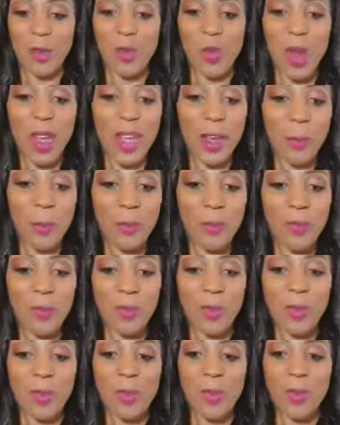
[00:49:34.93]
right?
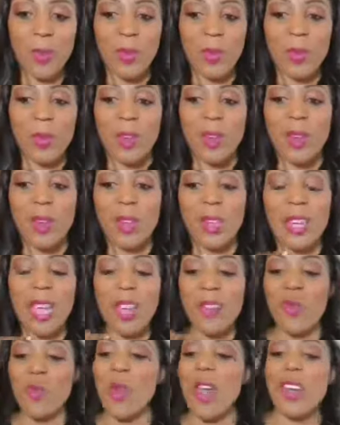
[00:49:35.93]

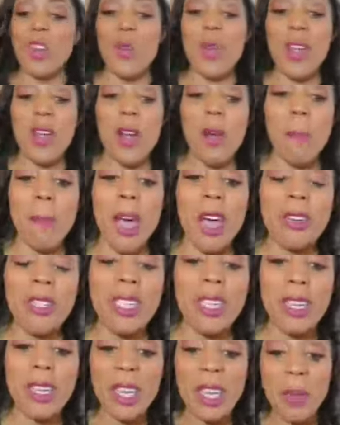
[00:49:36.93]
Getting ready. We are about
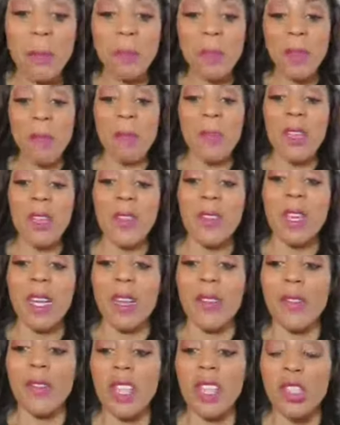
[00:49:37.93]
to implement
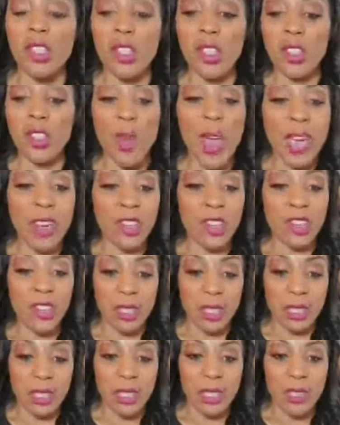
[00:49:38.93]
these
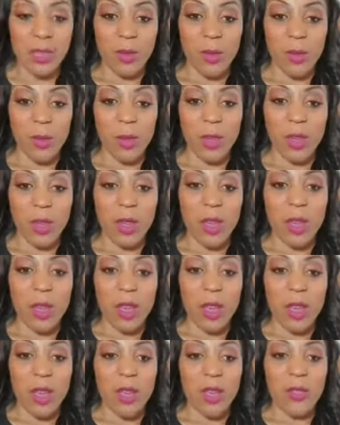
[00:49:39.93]
strategies.
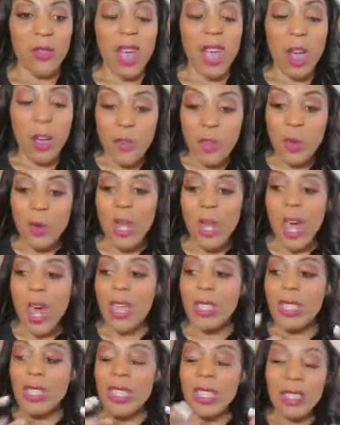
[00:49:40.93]
Now, if you
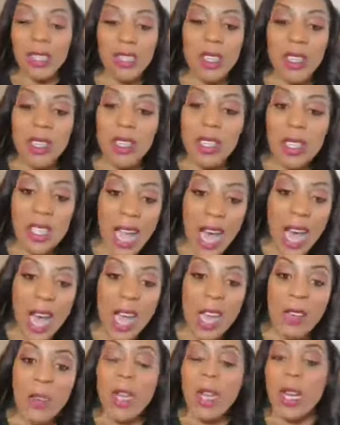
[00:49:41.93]
guys listen to this
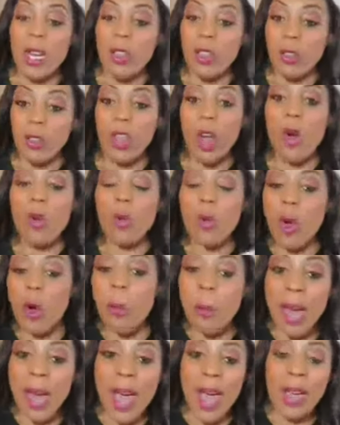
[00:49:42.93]
live and you don't
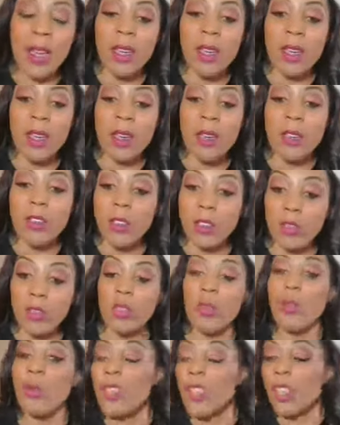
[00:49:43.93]
go back to
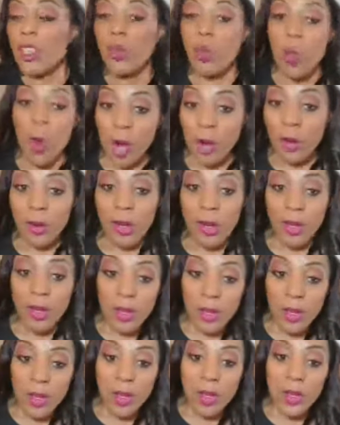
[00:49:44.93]
do this work,
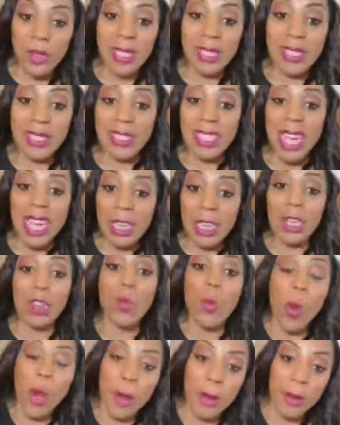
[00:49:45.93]
this daily
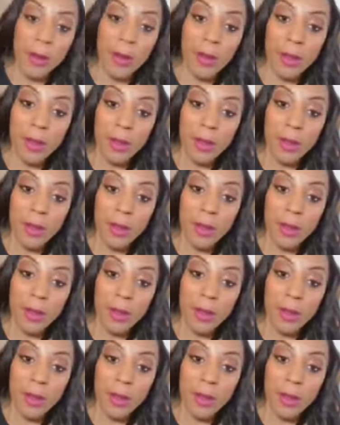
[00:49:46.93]
work,